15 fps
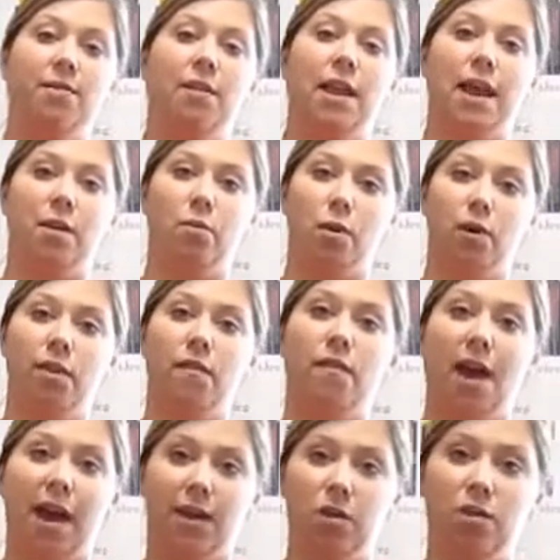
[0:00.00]
like where the
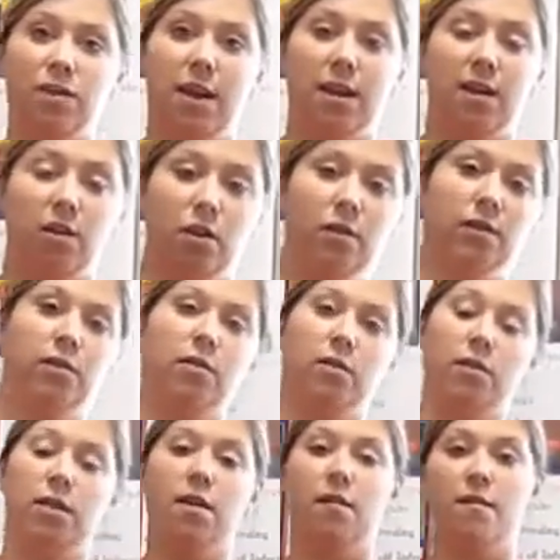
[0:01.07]
vacutainer is,
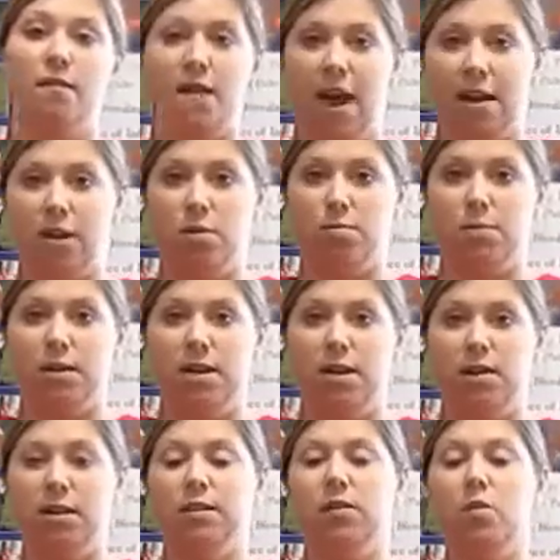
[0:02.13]
the vacuum
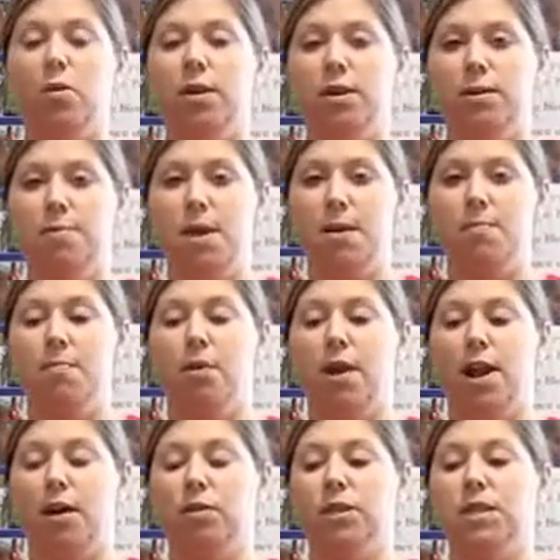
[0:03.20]
seal is going to be
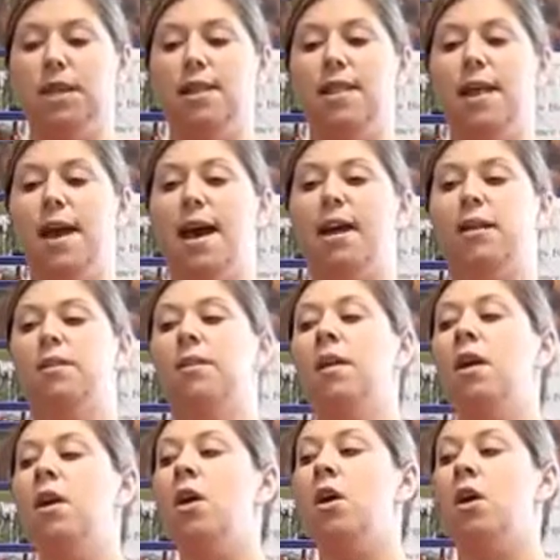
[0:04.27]
pronounced in that.
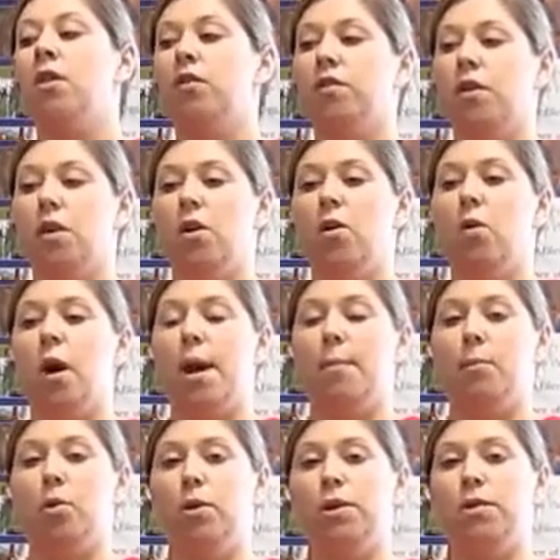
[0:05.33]
So
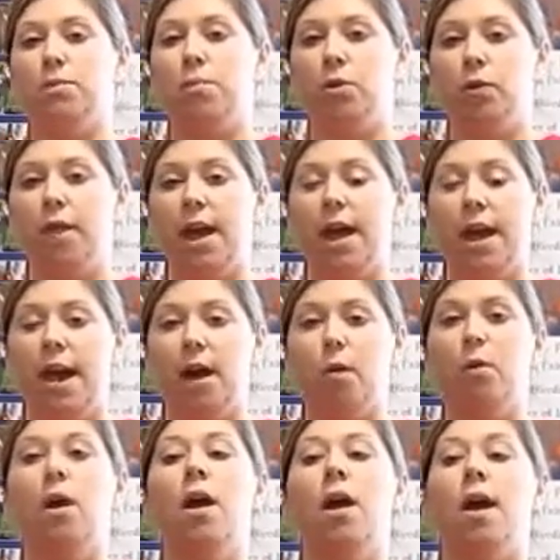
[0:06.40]
I'm going to pull that
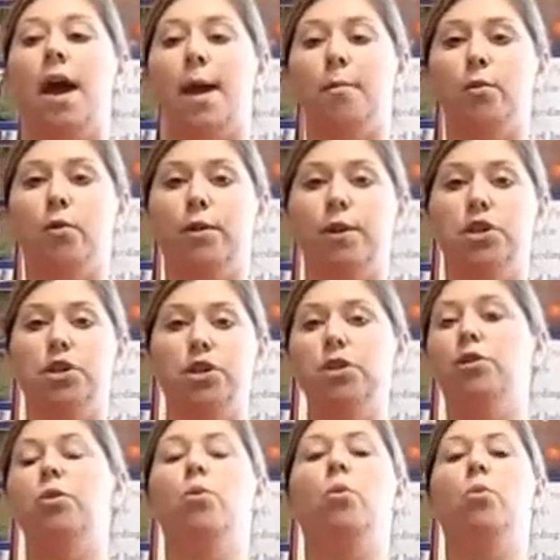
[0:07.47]
out, I'm going
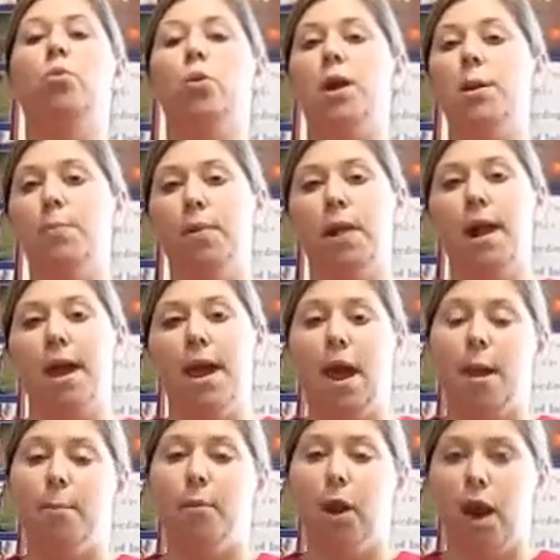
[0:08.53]
to
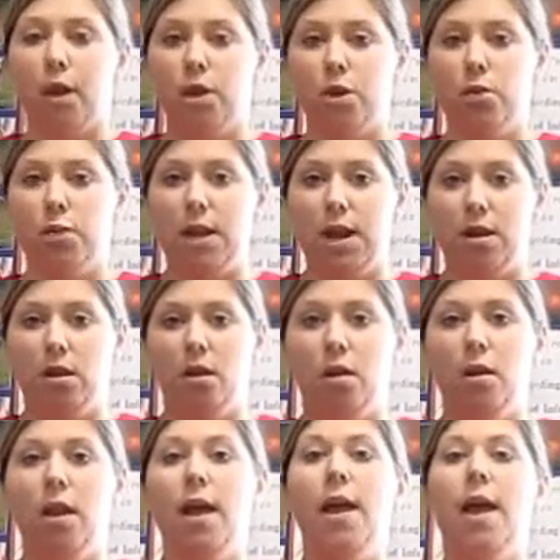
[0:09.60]
reapply a brand new needle,
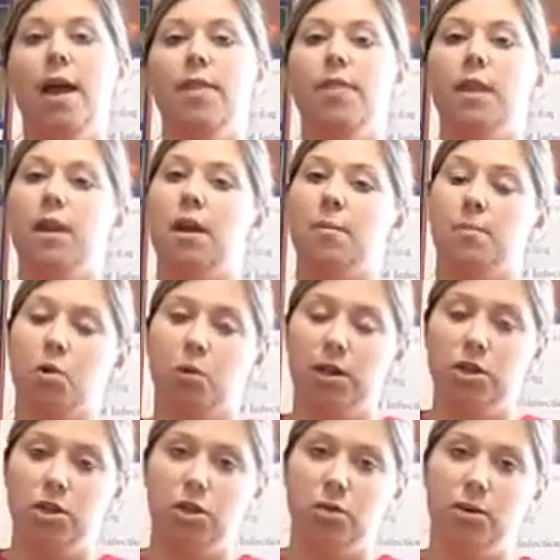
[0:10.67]
and then I'm
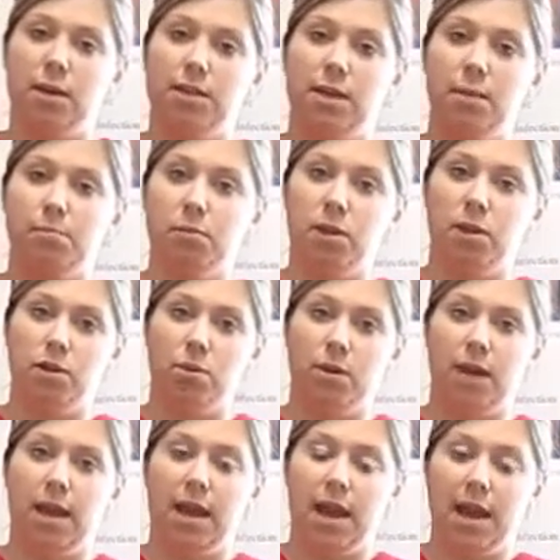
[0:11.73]
going to attempt to do
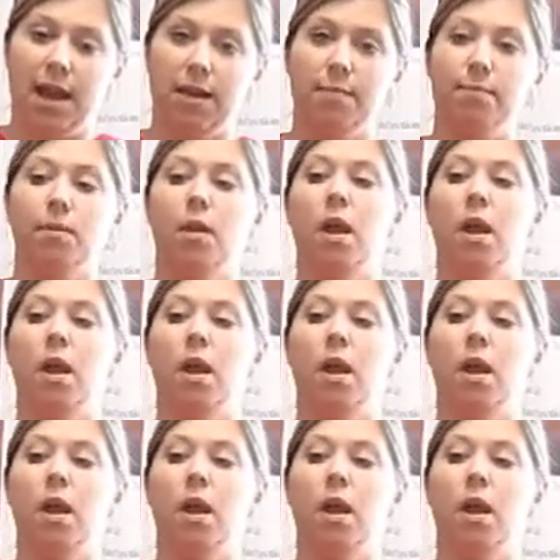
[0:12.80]
it again.